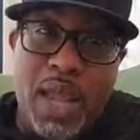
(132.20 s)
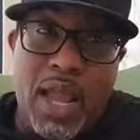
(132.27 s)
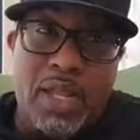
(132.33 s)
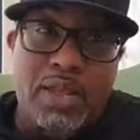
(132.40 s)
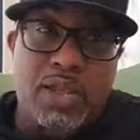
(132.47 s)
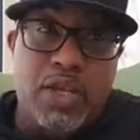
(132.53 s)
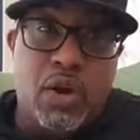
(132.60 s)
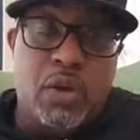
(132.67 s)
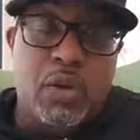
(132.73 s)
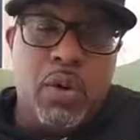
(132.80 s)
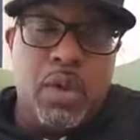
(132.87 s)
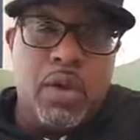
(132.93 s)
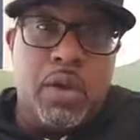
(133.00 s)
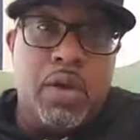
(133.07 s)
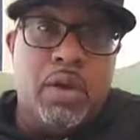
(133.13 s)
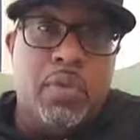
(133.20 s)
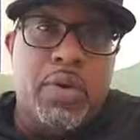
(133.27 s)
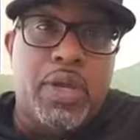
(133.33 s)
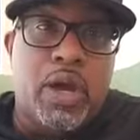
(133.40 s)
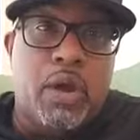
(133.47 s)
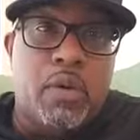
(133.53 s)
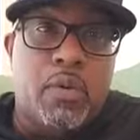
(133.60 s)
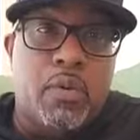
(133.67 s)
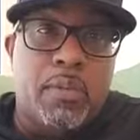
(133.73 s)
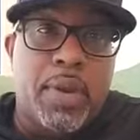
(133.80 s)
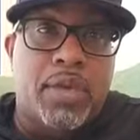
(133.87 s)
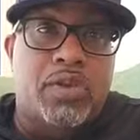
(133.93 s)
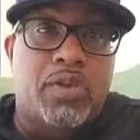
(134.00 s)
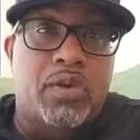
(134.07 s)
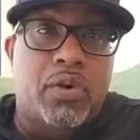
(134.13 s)
And so here we go.
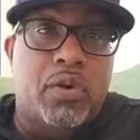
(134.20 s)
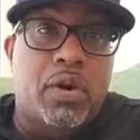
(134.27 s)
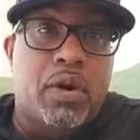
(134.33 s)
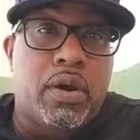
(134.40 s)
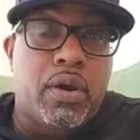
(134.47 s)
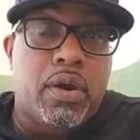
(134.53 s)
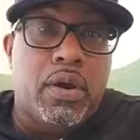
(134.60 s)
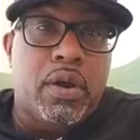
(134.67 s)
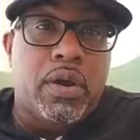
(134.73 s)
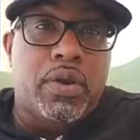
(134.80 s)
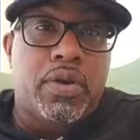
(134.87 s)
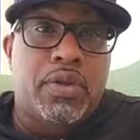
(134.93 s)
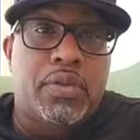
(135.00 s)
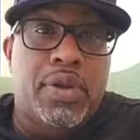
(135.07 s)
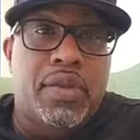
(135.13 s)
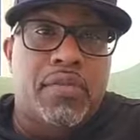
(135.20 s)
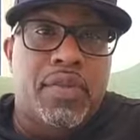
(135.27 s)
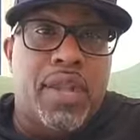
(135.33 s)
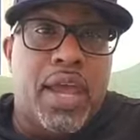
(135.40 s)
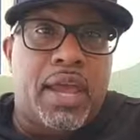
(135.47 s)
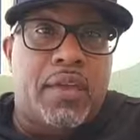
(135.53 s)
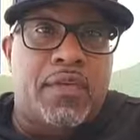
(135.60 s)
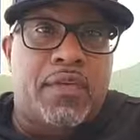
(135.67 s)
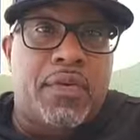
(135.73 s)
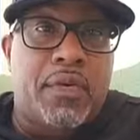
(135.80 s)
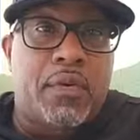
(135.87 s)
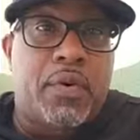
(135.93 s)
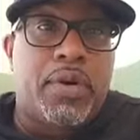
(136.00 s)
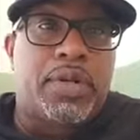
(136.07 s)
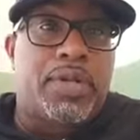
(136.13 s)
Make sure you live life.
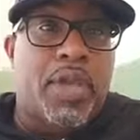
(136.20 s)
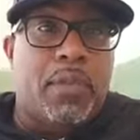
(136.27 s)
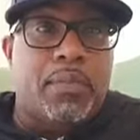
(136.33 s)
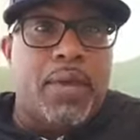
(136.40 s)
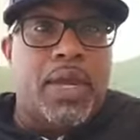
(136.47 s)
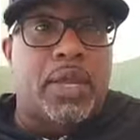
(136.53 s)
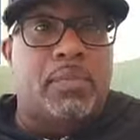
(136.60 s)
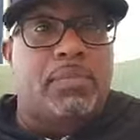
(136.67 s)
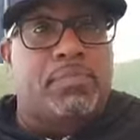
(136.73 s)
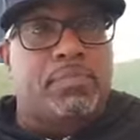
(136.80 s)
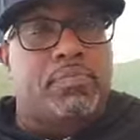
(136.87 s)
What does that mean?